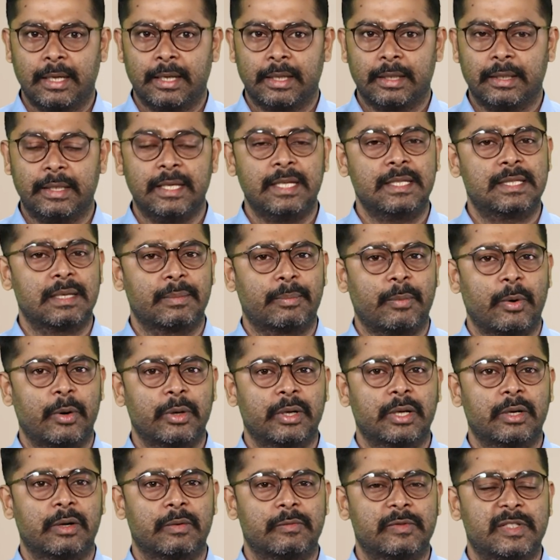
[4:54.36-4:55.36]
These
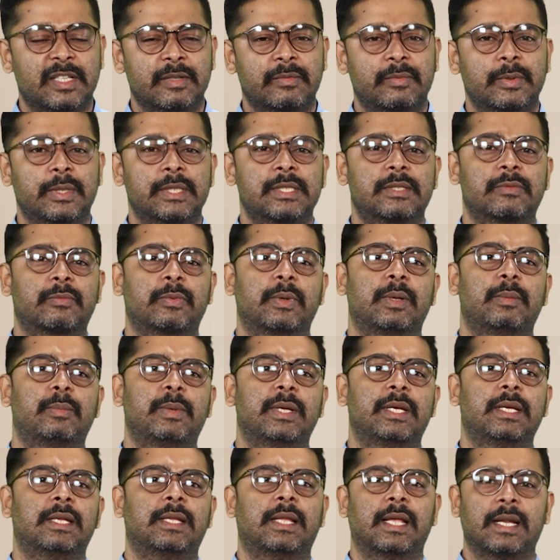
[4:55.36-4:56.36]
appointed observers will
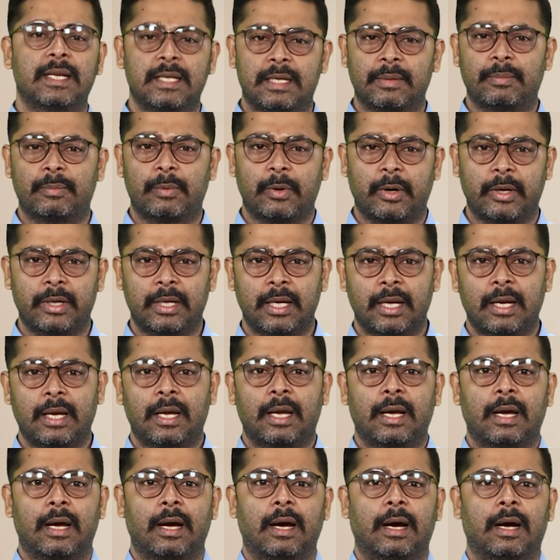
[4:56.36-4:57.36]
be then deployed
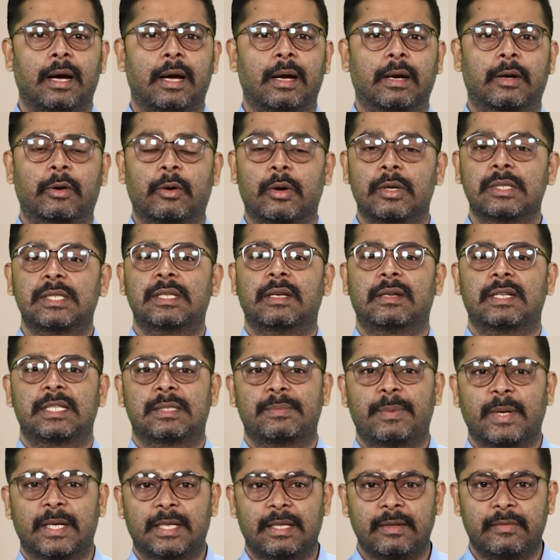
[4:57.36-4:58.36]
across the
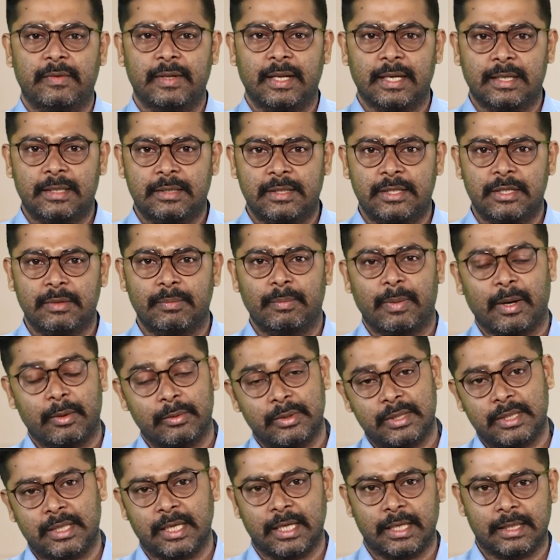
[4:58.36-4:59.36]
respective
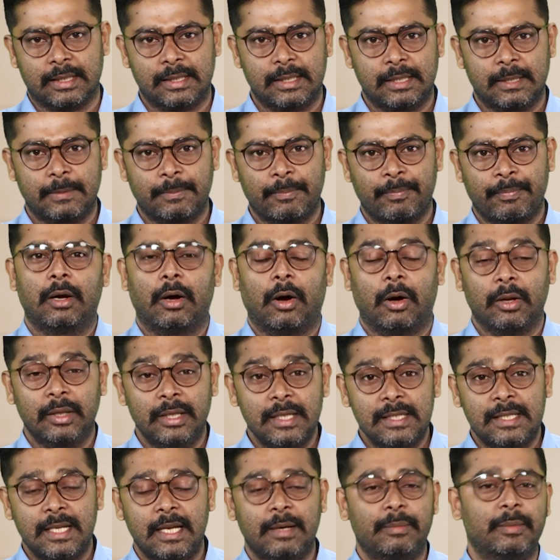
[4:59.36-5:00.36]
election-bound states. On
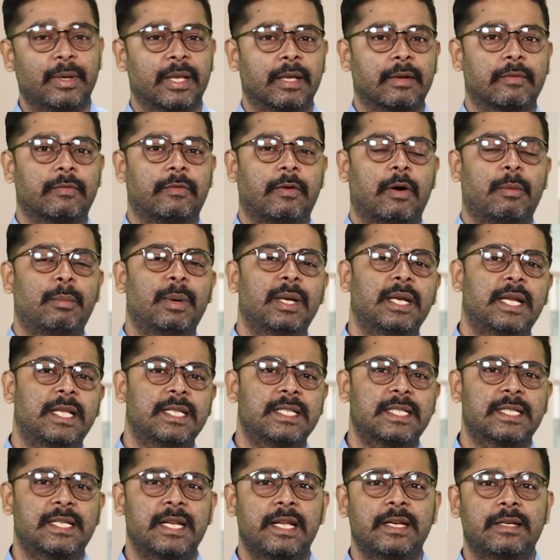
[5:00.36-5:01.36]
the same day, former
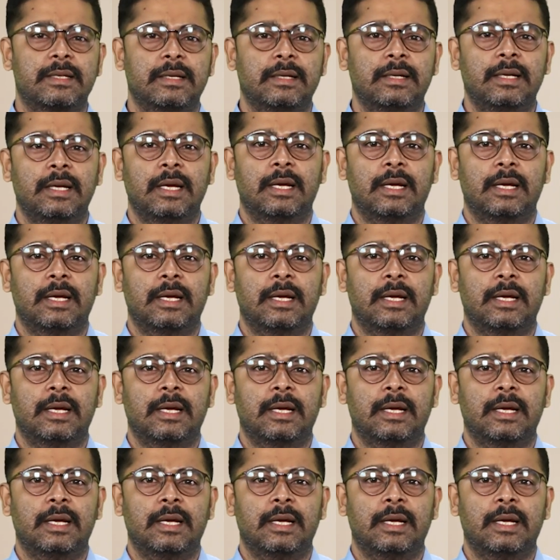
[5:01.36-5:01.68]
legislator